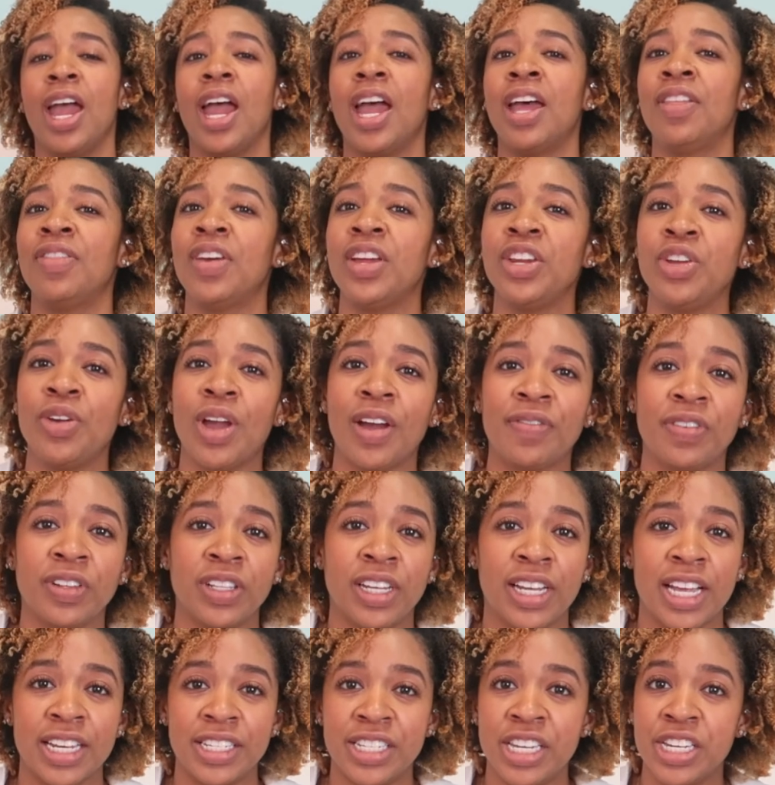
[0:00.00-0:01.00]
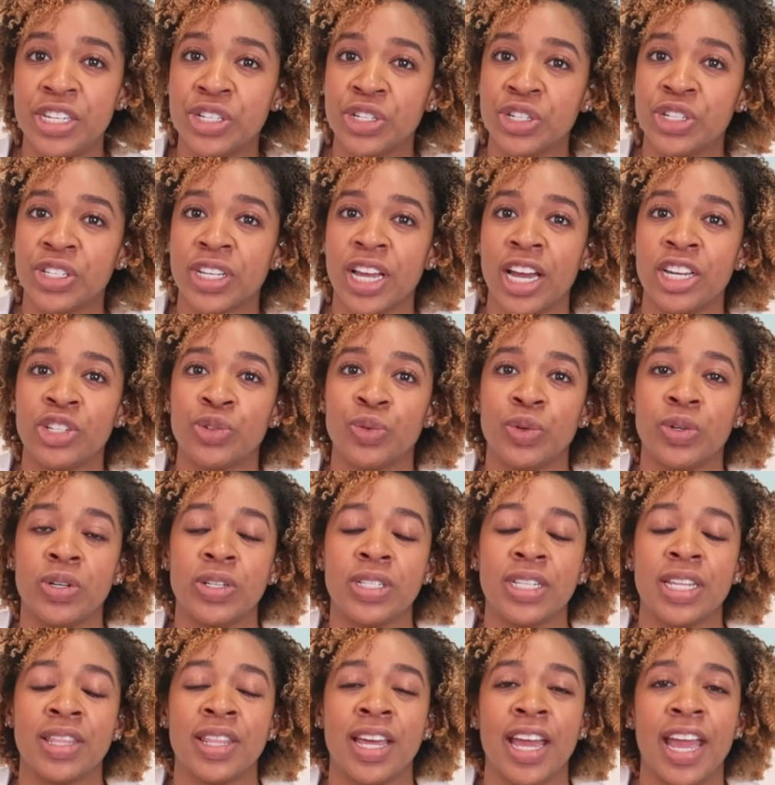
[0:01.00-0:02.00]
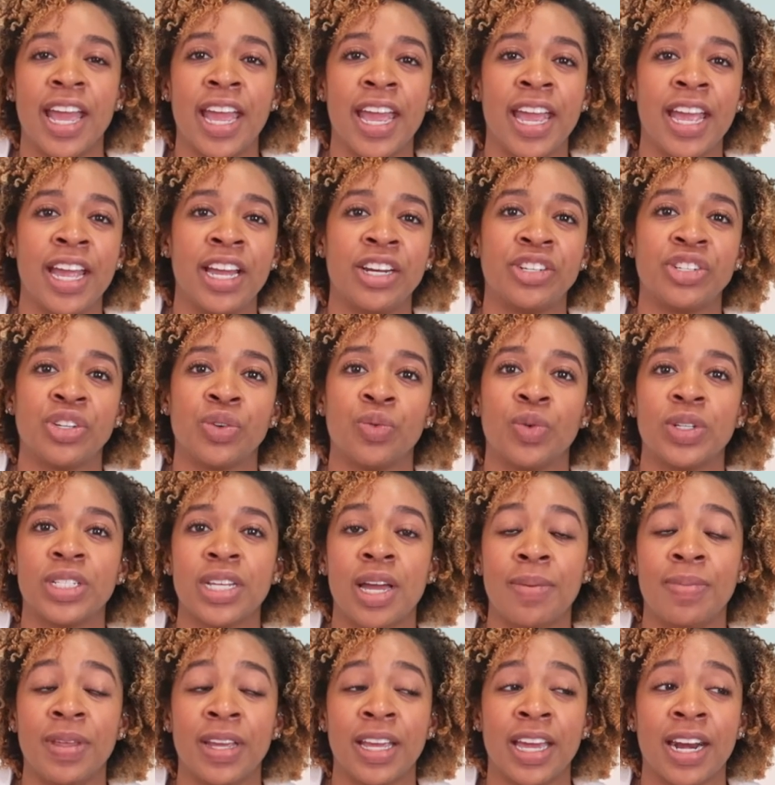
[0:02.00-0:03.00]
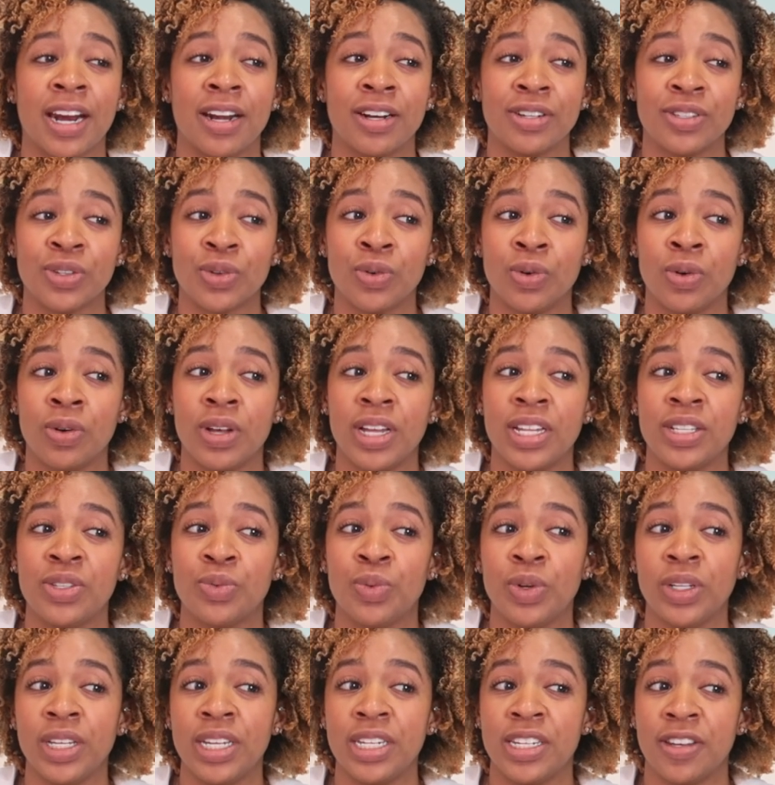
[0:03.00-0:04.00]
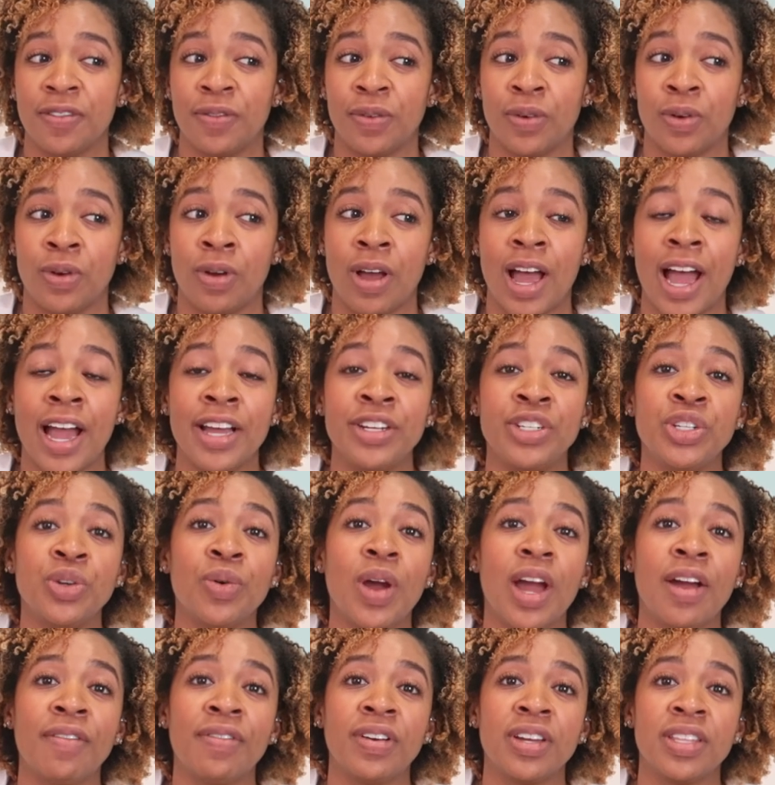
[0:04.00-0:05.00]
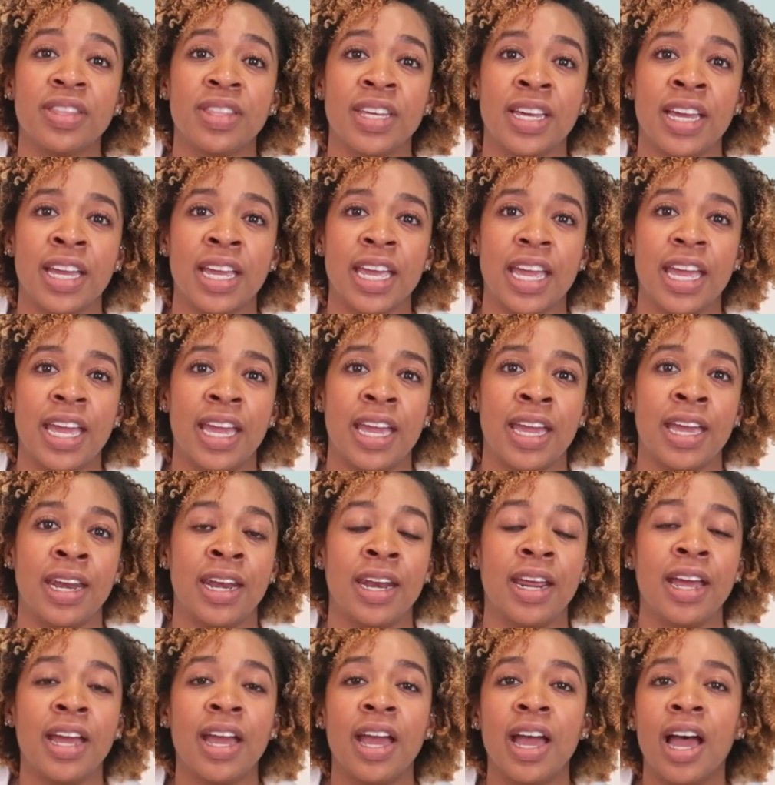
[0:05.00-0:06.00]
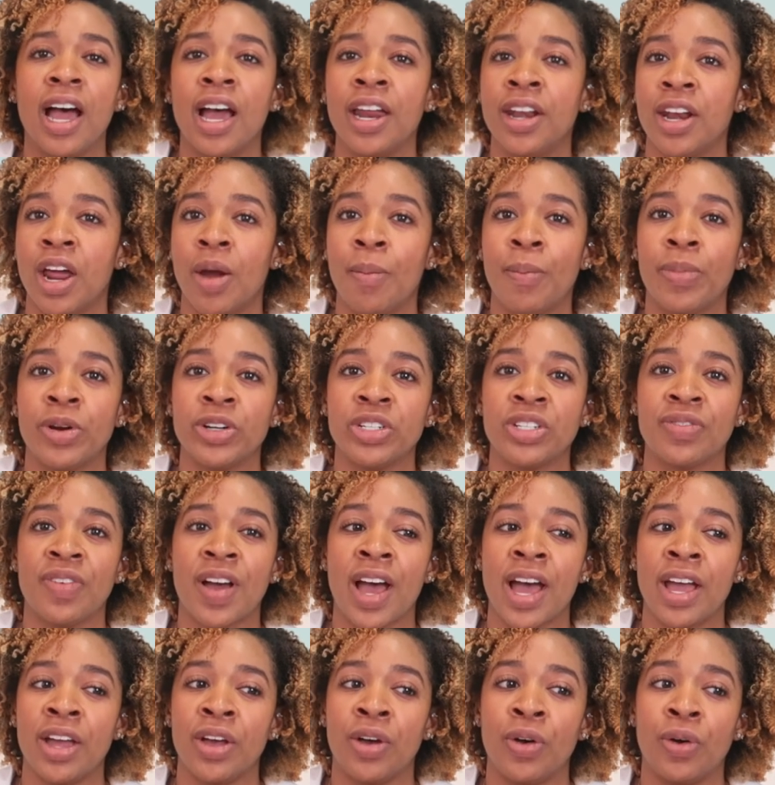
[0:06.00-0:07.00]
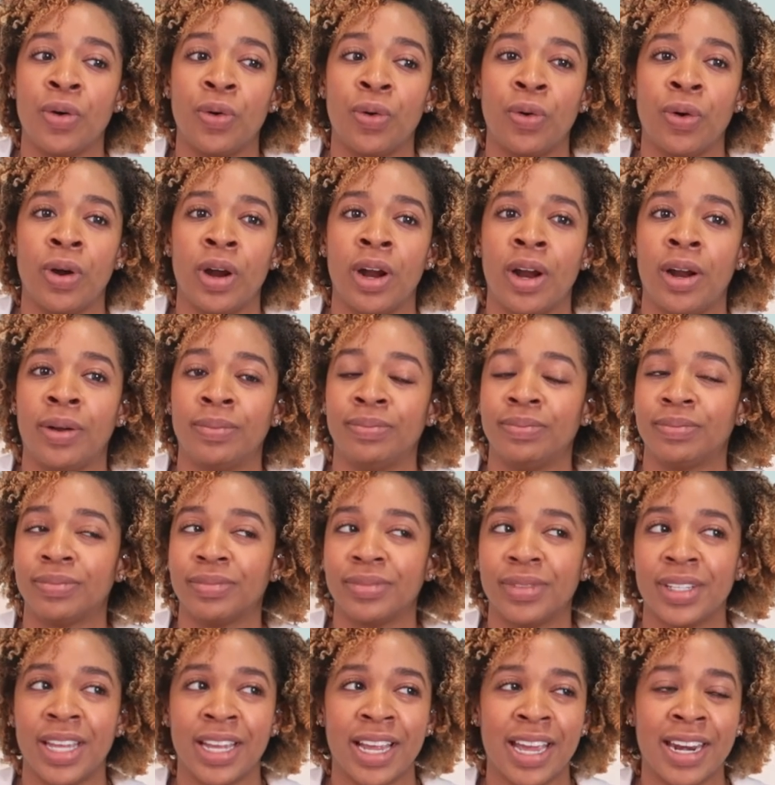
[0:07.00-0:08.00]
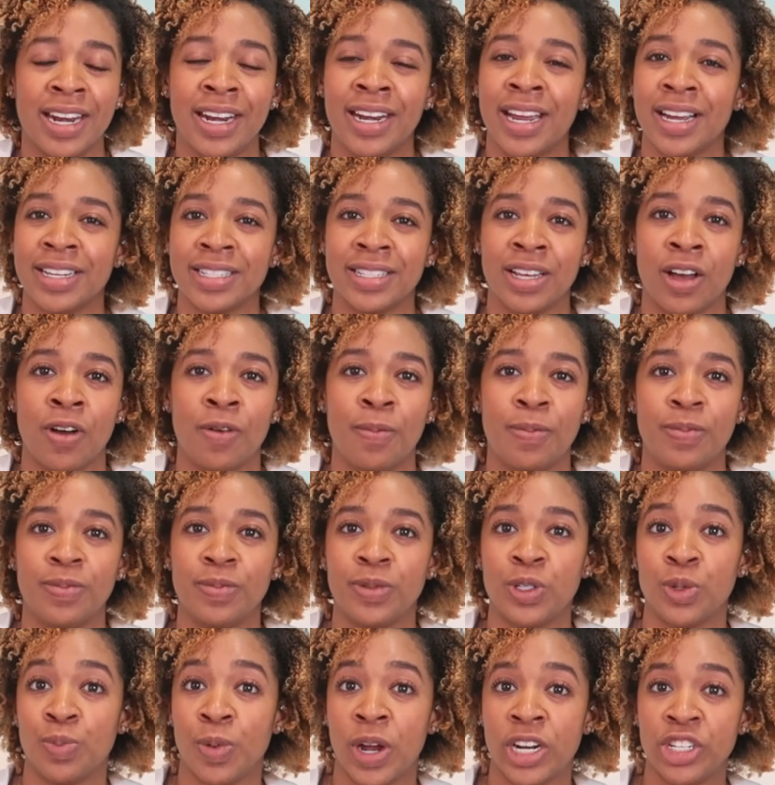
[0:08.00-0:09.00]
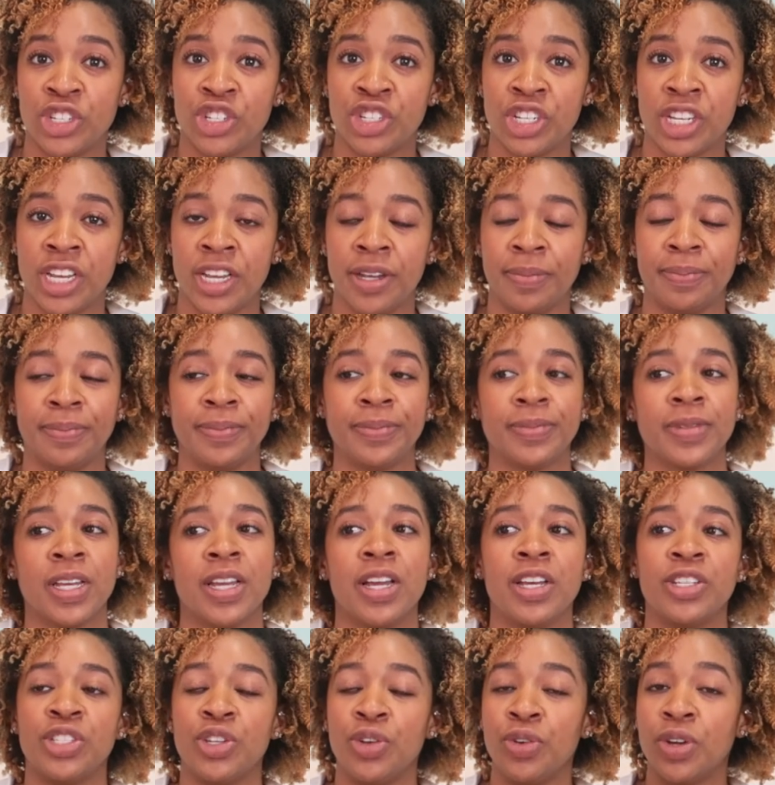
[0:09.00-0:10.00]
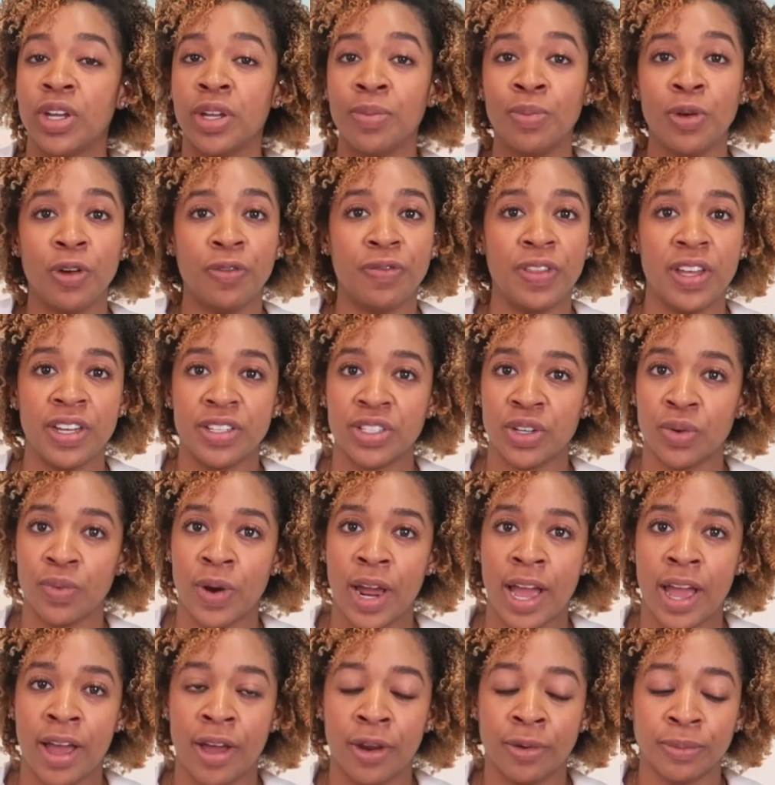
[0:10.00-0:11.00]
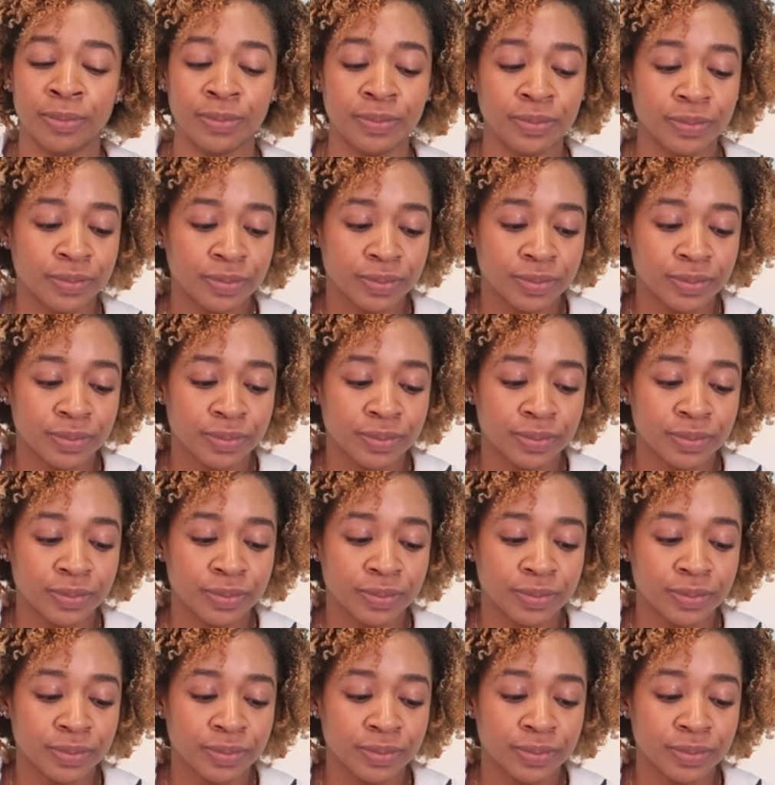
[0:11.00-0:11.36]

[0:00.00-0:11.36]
And then you have to look at teacher schedules and the age and what time they get out of school. It's really difficult. I do everything in a numbers file or like in an Excel spreadsheet, so you can move things around.